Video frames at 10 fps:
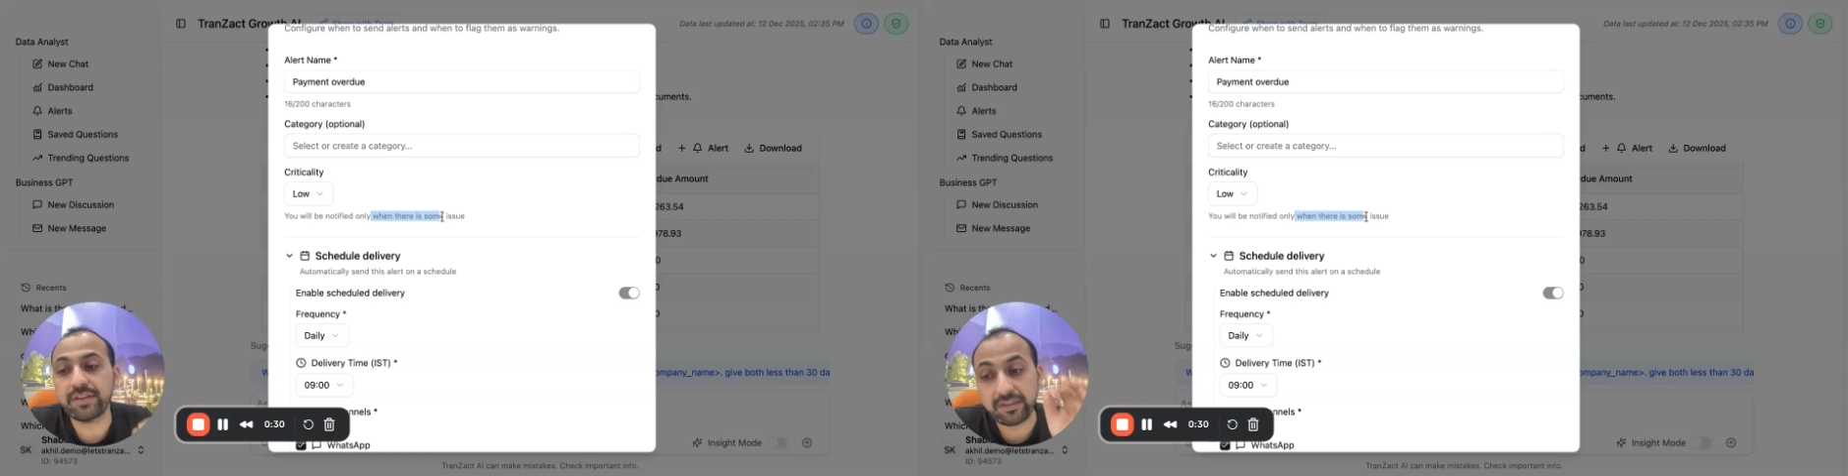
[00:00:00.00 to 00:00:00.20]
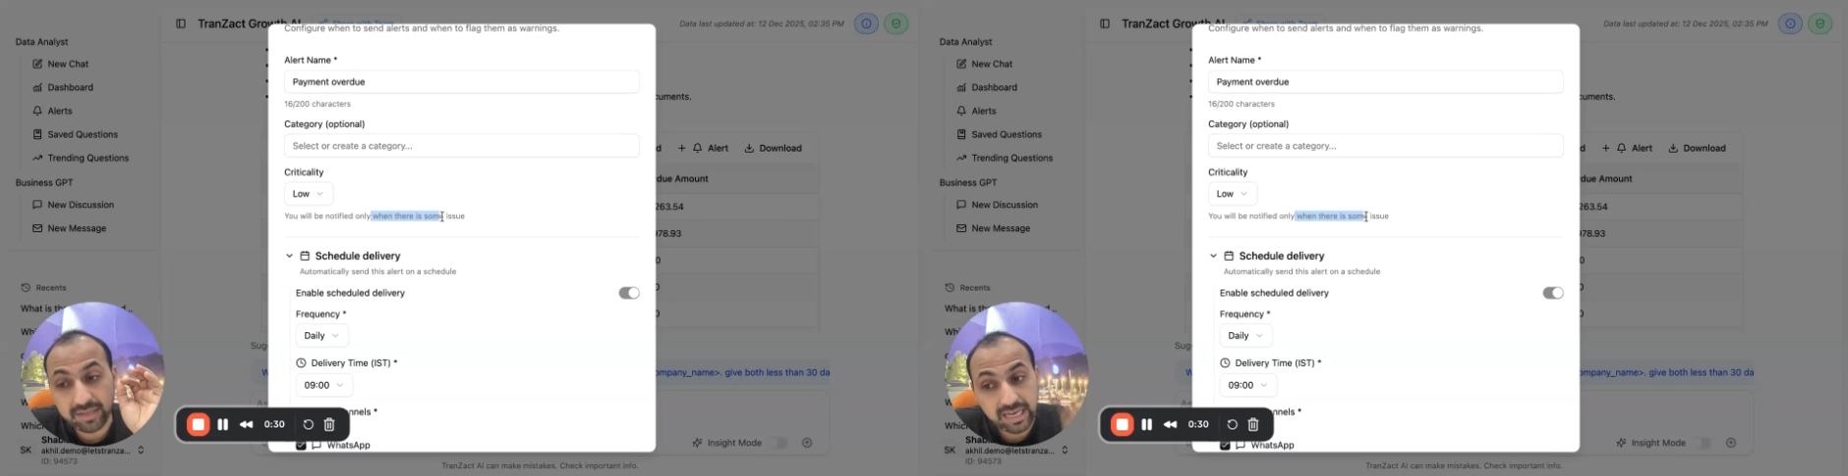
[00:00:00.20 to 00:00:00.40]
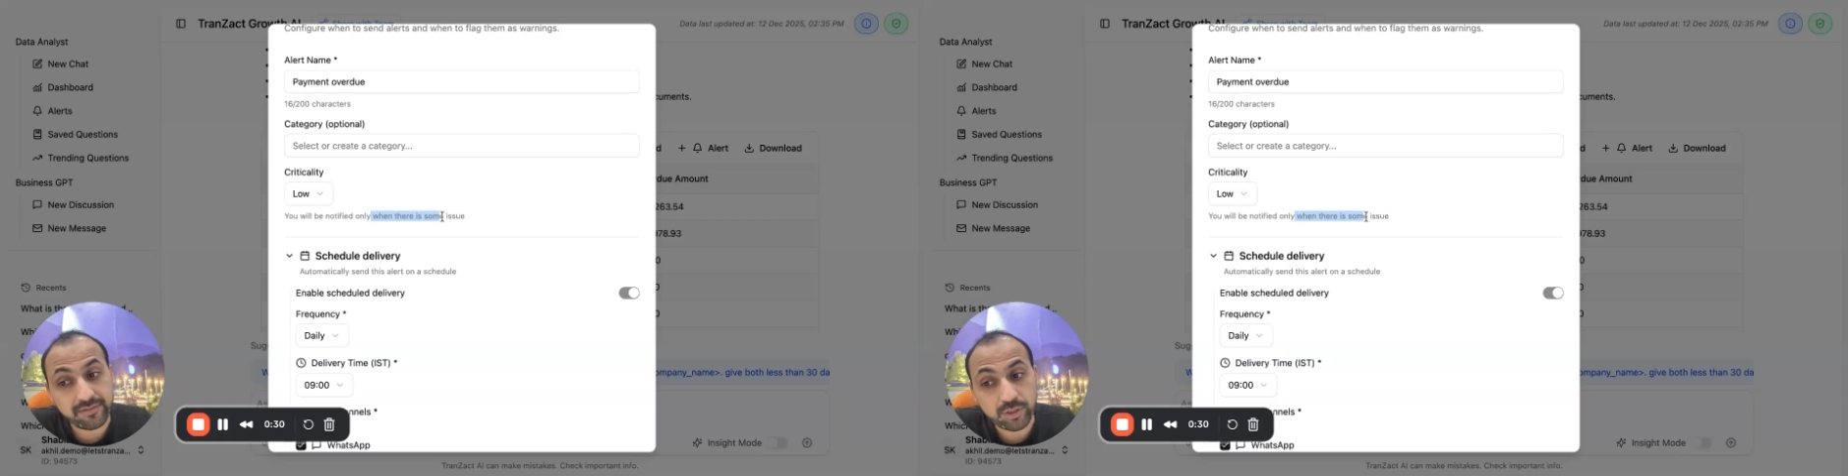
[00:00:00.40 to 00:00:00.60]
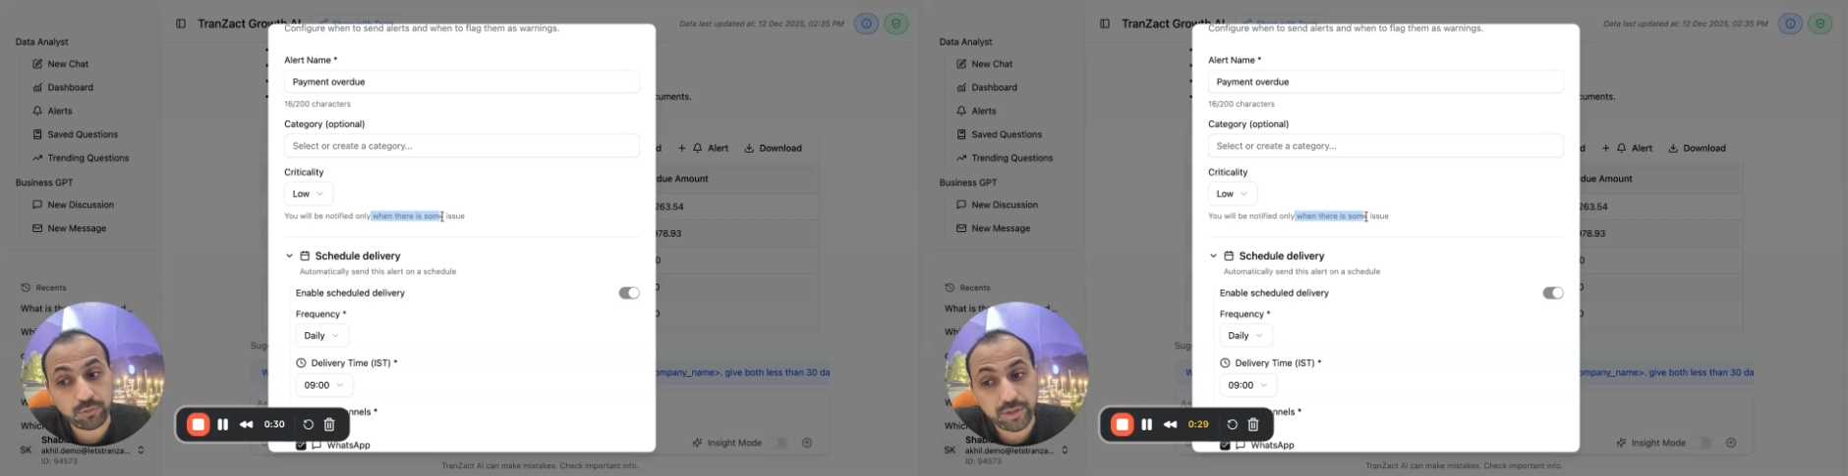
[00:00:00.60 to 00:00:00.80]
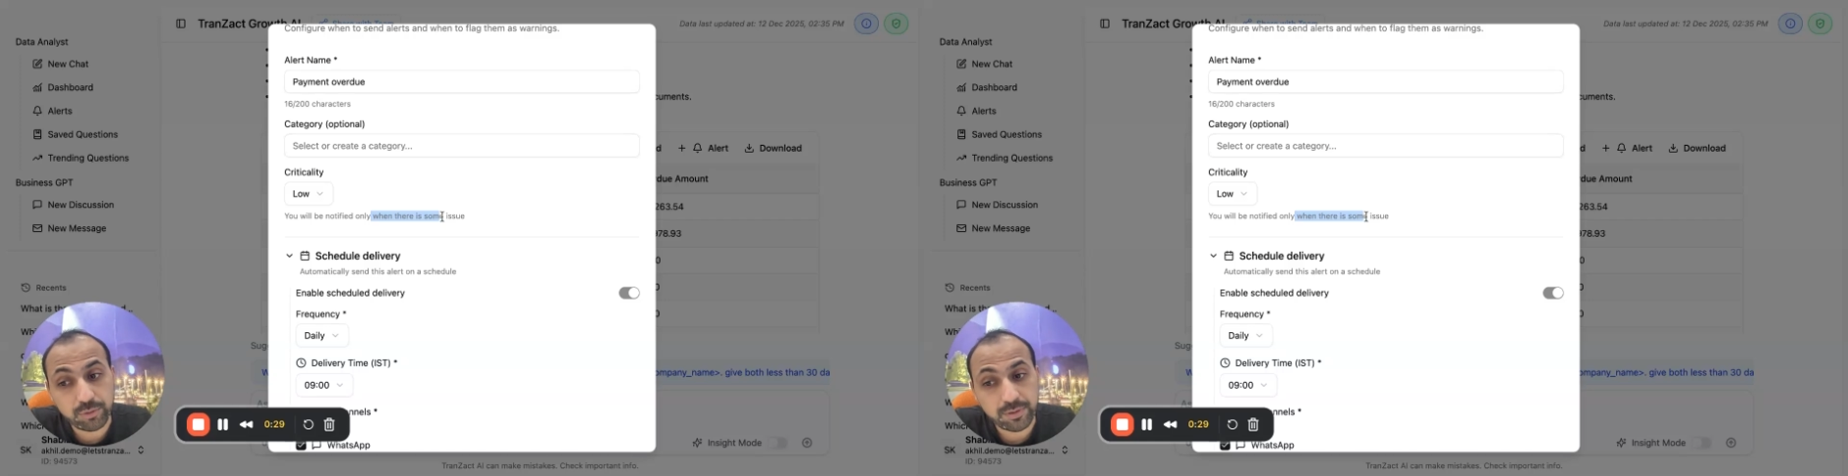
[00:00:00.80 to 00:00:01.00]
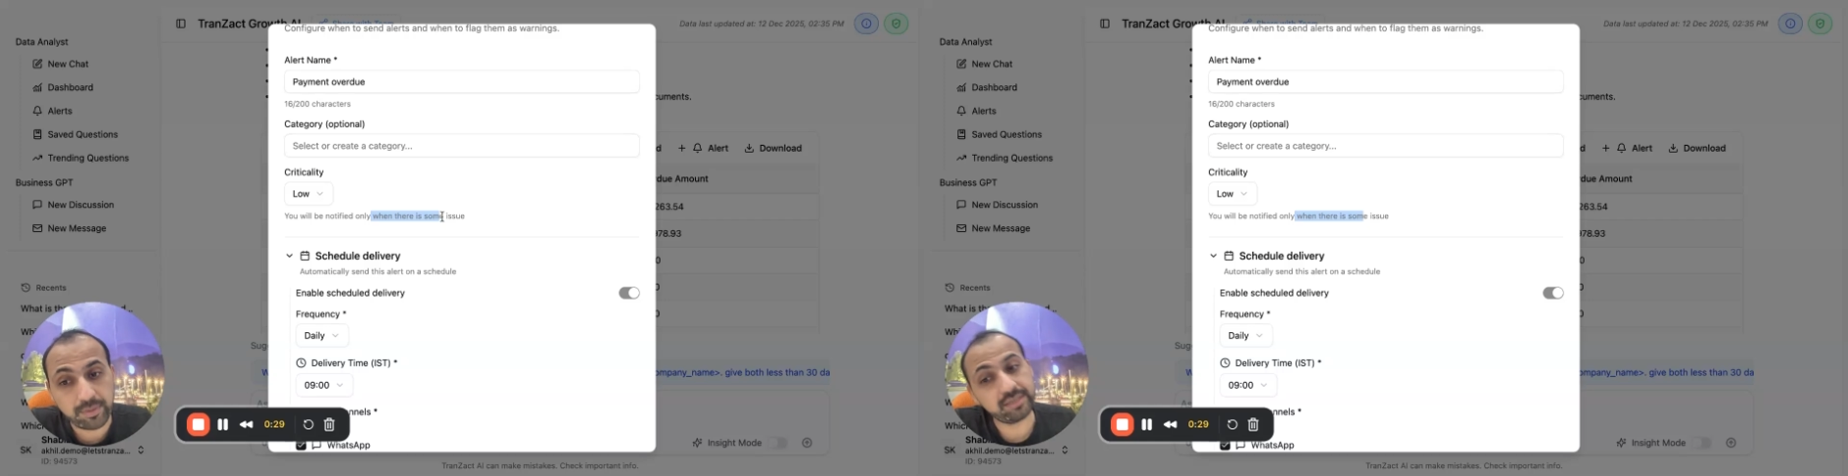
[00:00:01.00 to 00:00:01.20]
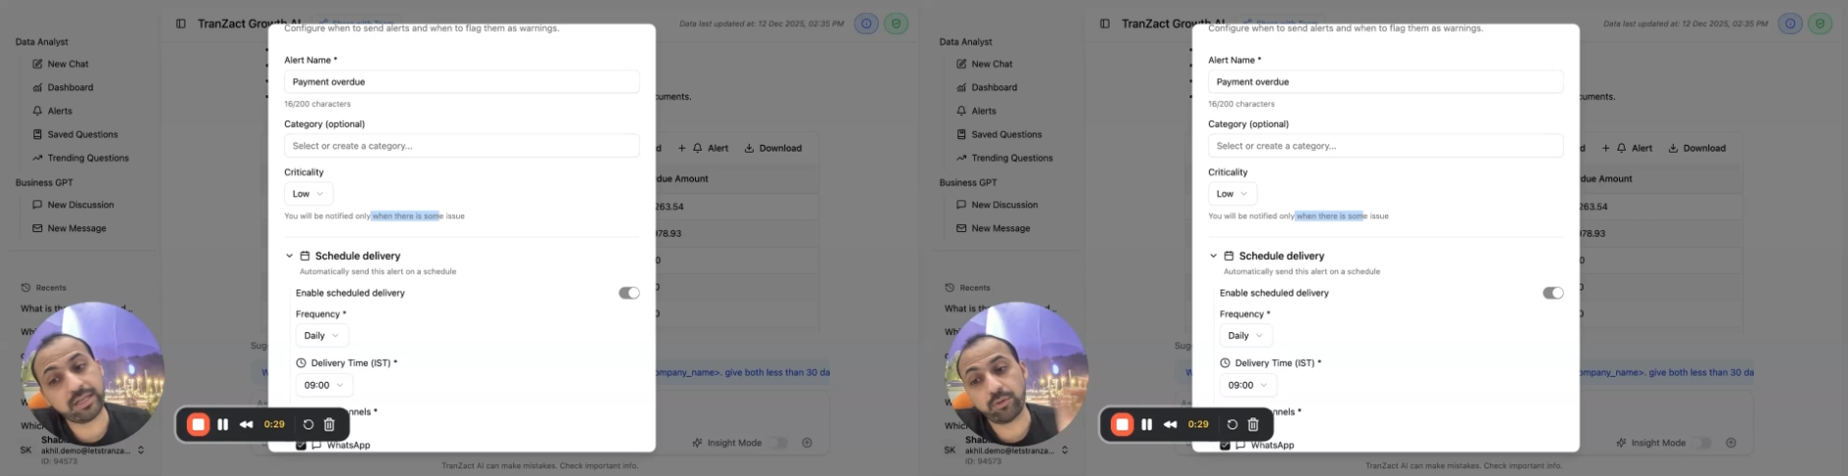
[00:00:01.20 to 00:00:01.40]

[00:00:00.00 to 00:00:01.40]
Whenever I have an overdue payment,